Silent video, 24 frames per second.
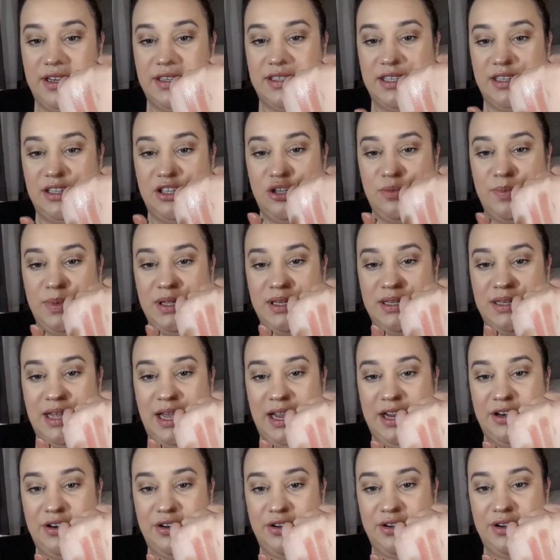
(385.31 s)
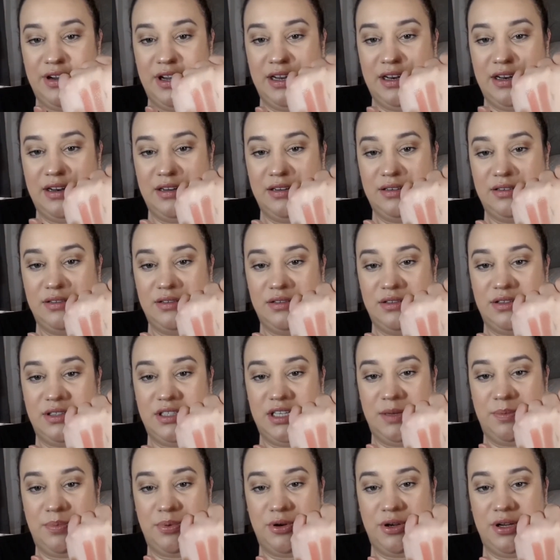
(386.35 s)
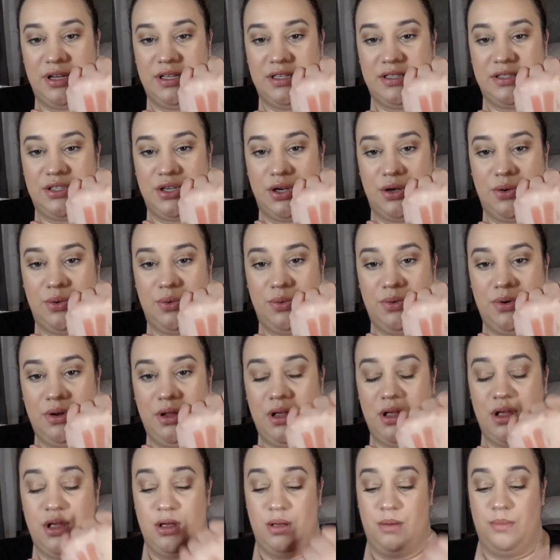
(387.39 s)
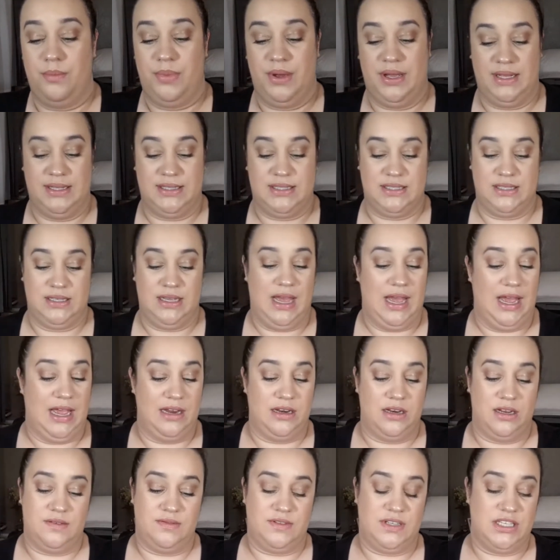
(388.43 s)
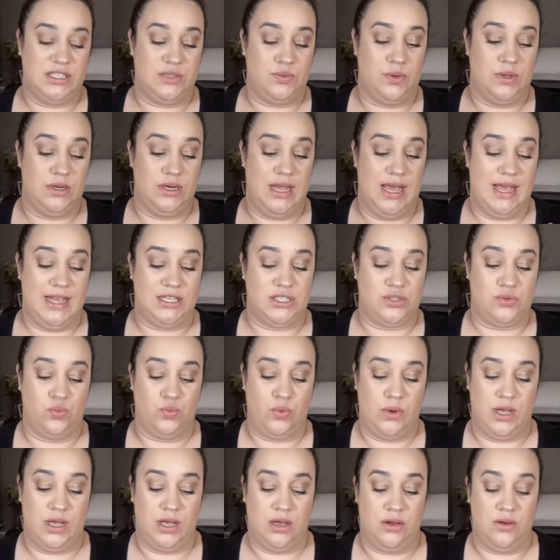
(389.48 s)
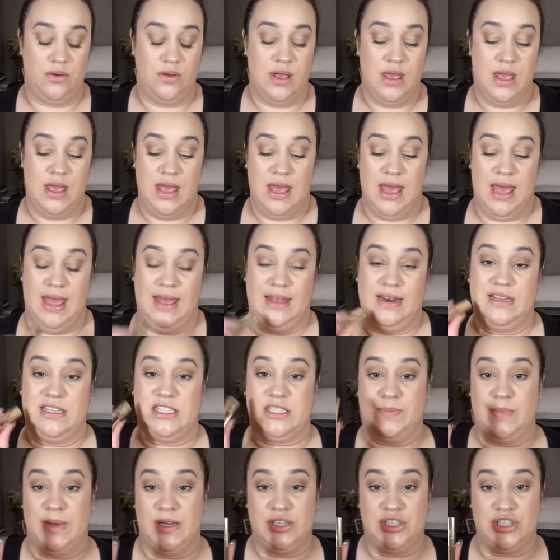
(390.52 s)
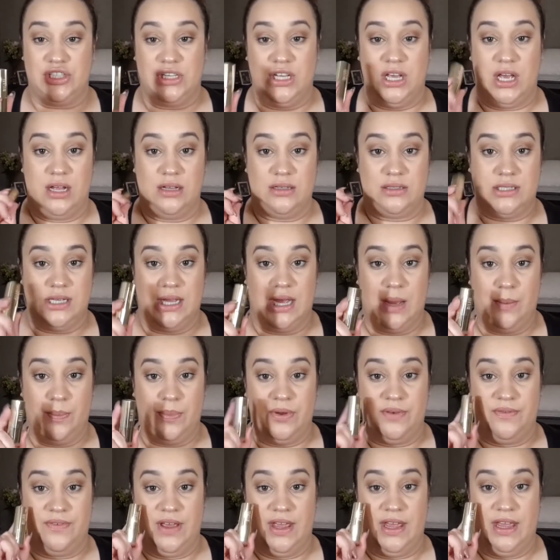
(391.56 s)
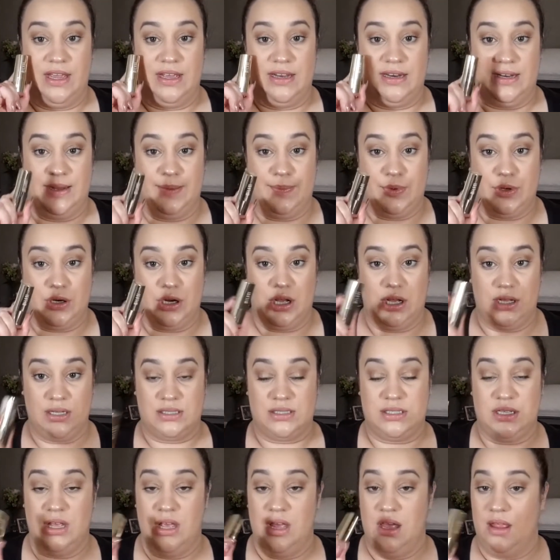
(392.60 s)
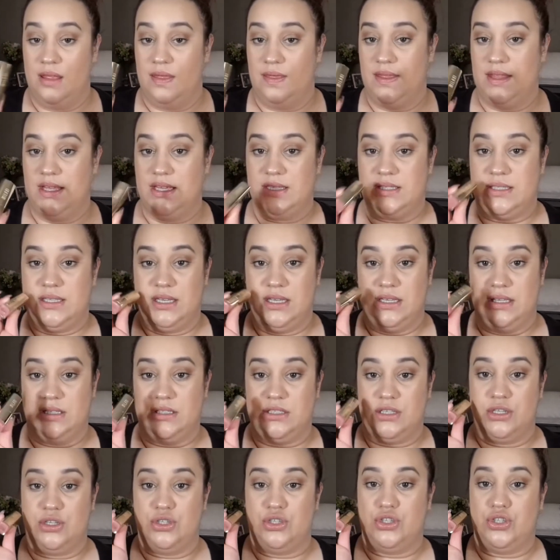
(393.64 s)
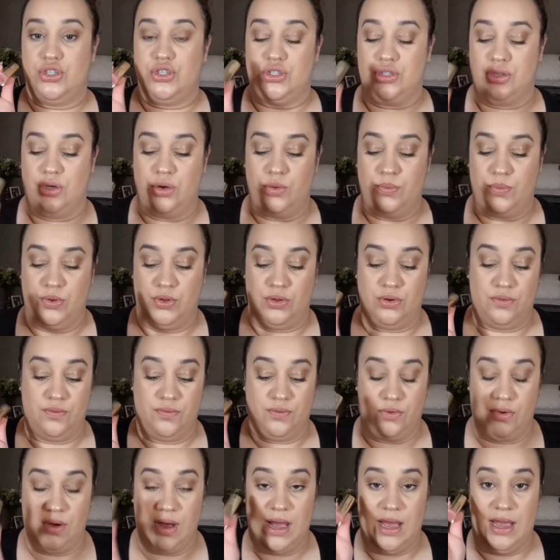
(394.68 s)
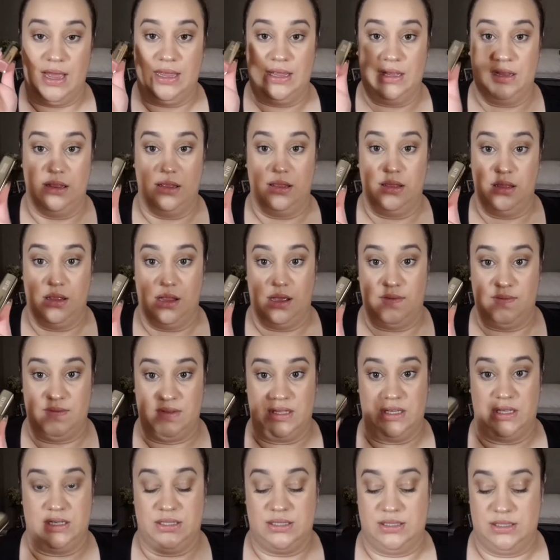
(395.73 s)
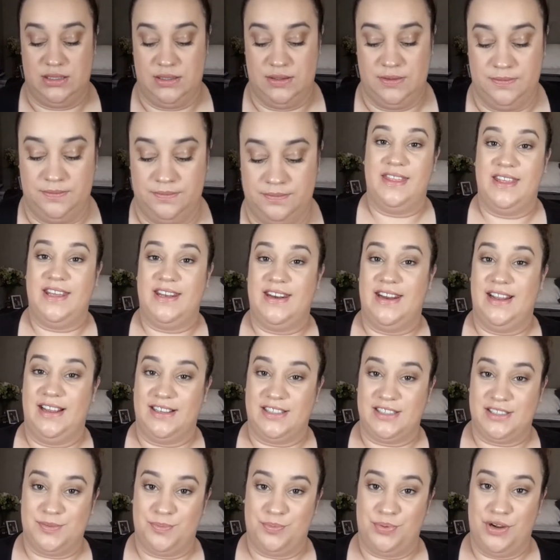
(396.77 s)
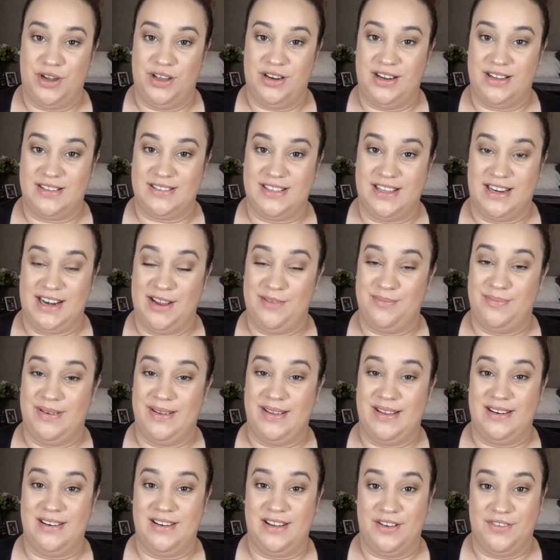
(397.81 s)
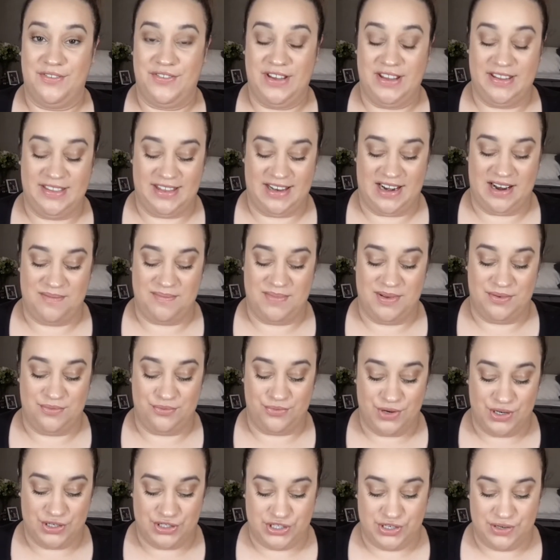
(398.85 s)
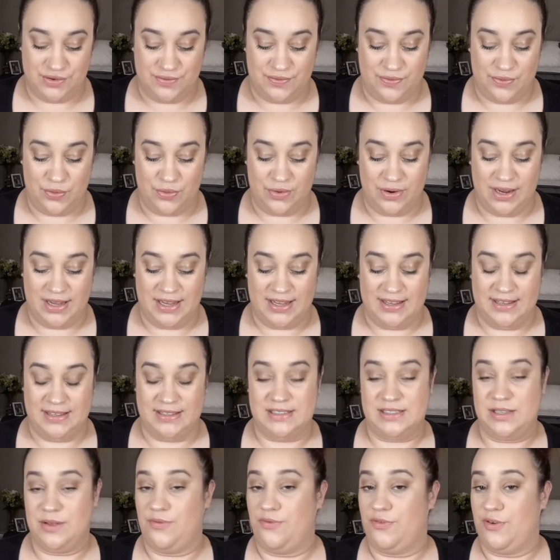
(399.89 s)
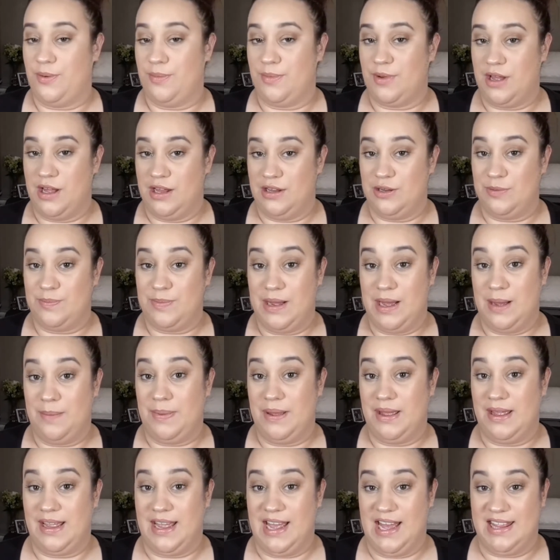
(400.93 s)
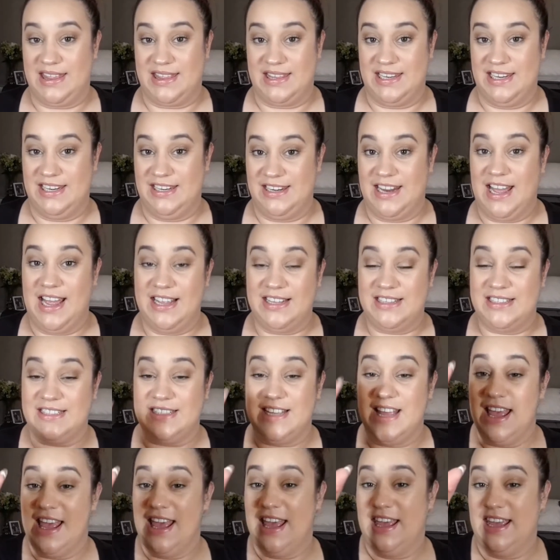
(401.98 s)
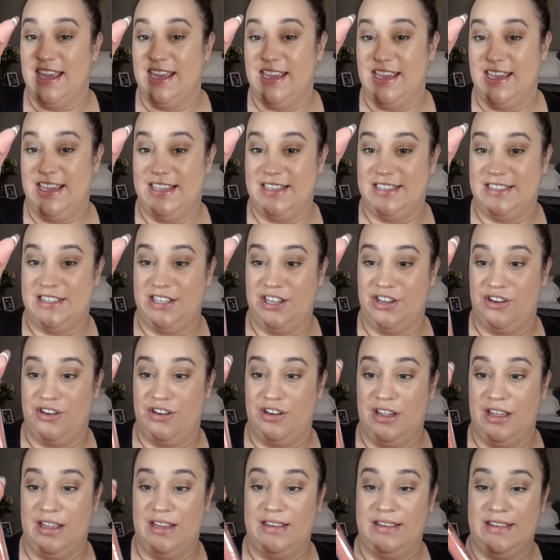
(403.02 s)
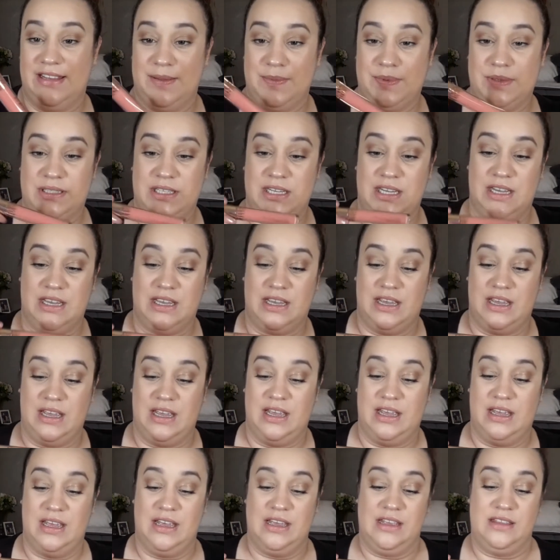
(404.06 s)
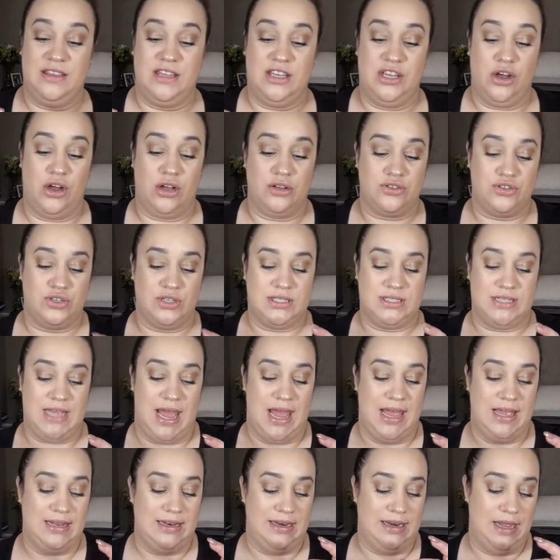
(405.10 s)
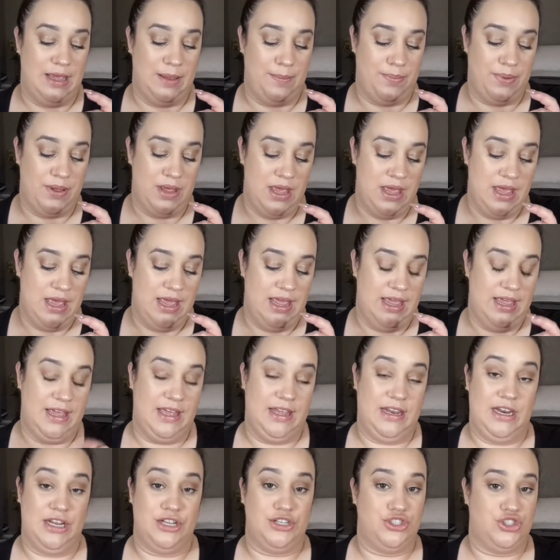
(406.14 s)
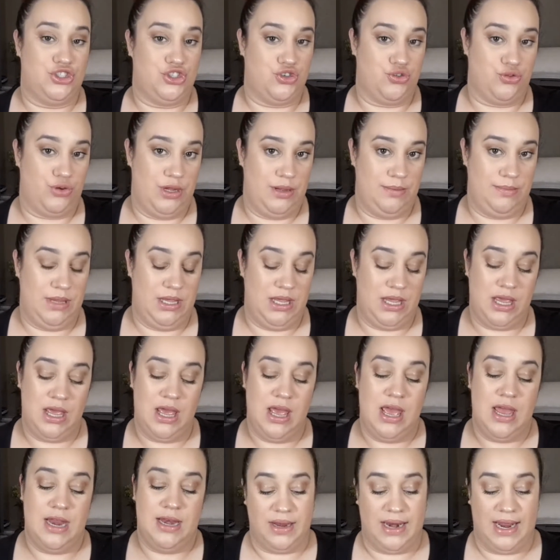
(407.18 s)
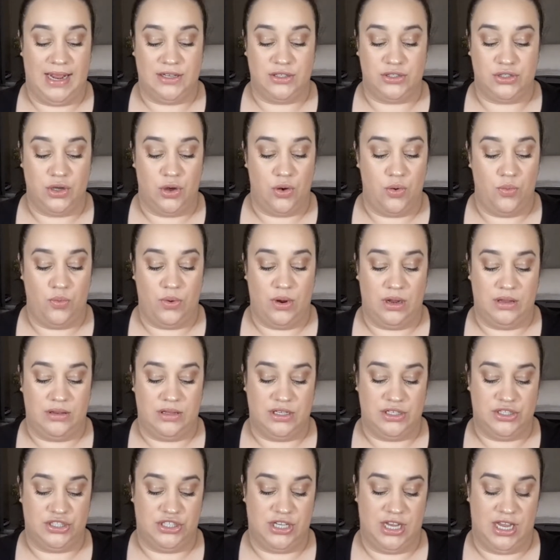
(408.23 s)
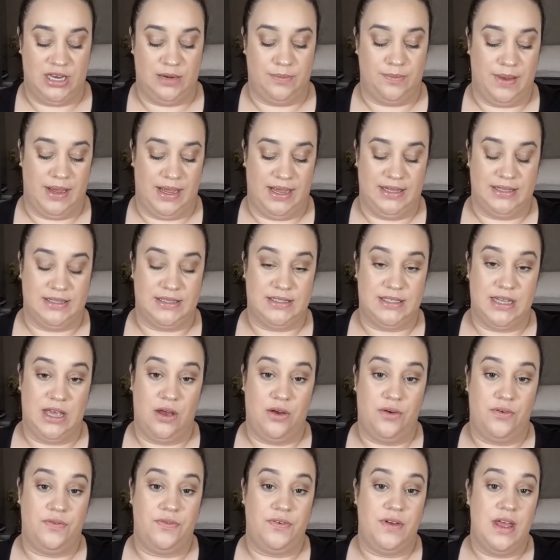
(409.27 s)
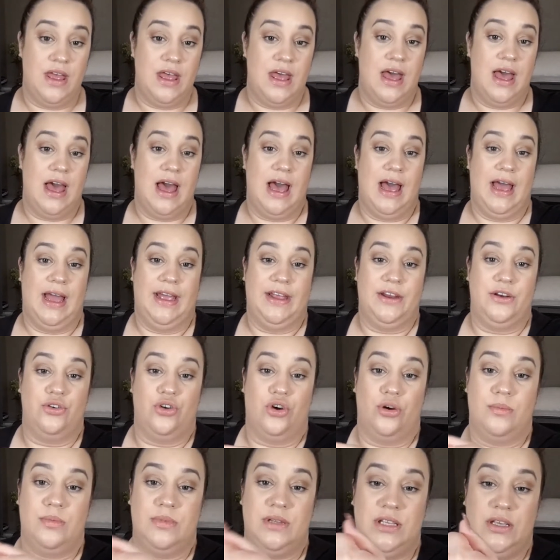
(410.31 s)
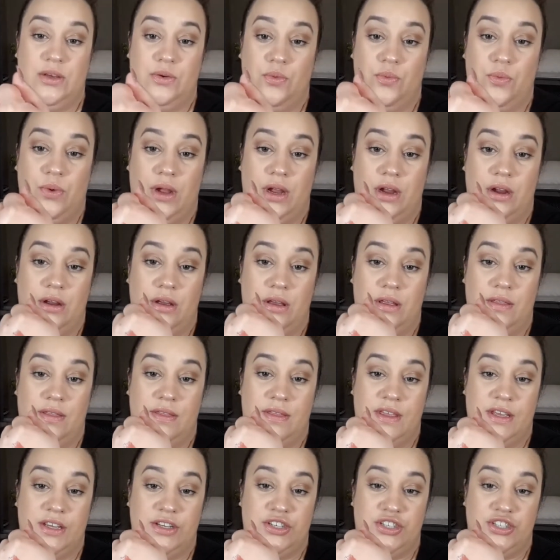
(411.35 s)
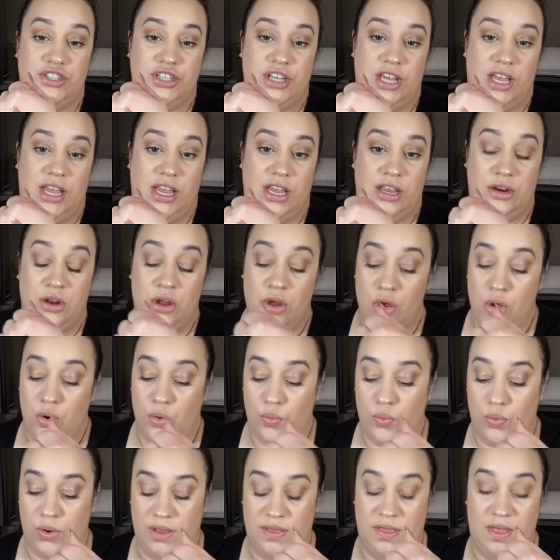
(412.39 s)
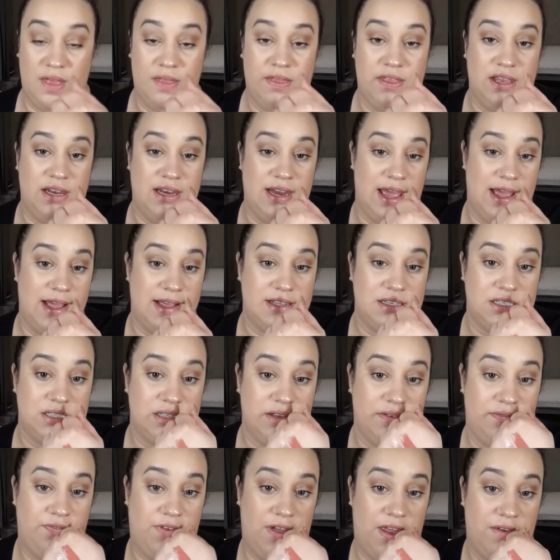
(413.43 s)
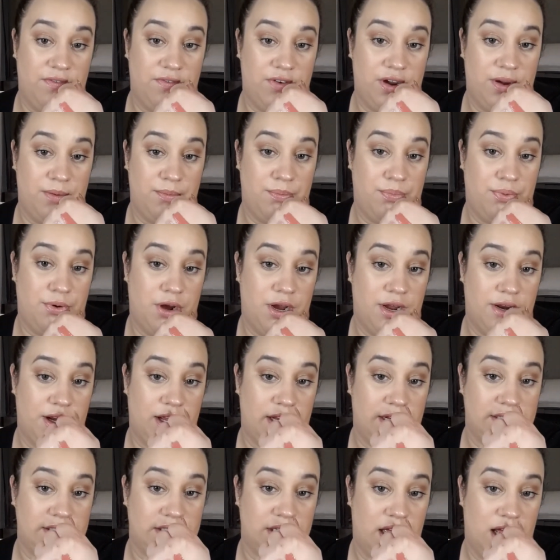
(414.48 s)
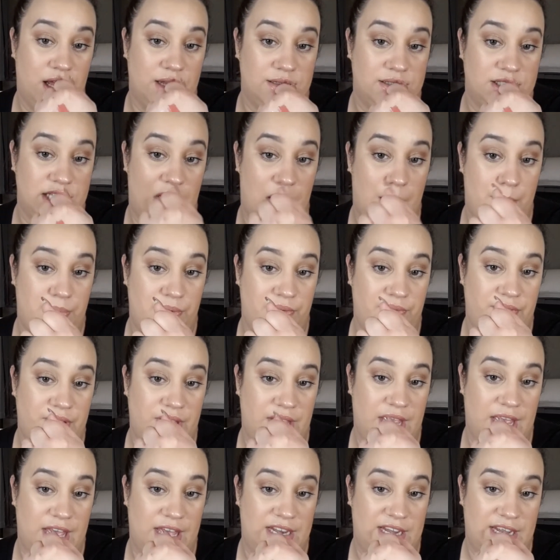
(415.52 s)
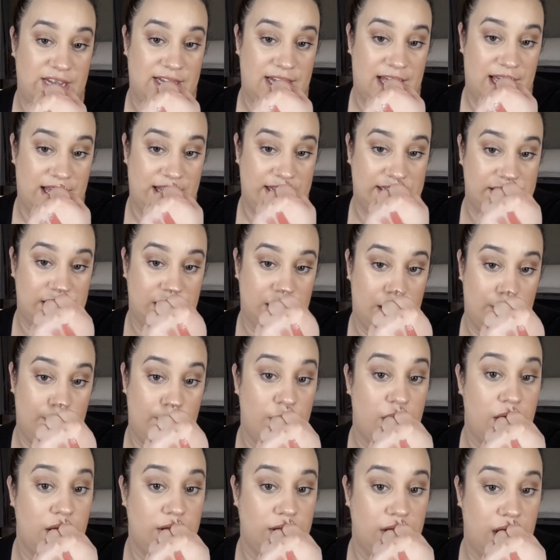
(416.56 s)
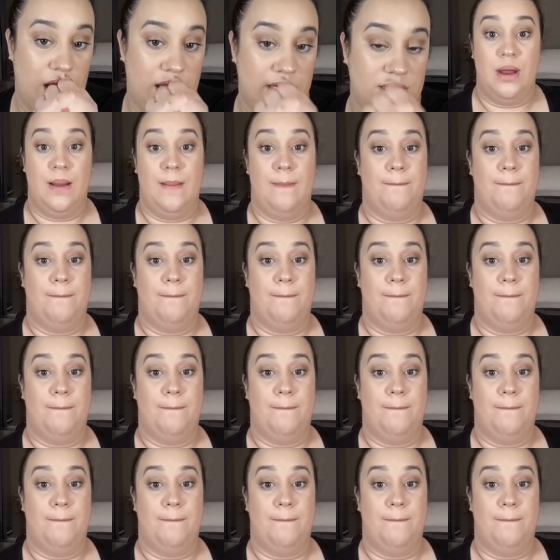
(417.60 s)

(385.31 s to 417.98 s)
It's a little bit lighter and deeper in tone, but I love this one as well. And especially on top of a lip gloss, this is so beautiful. I love this. And the next product that I've been loving, that I've been reaching for, is from ColourPop and Kathleen Lights. It is their lipstick in the Ultra Satin Lip in Dreamy, but I don't wear this shade by itself. I normally wear this shade with the next favorite product on top of it, and it lightens it up a lot.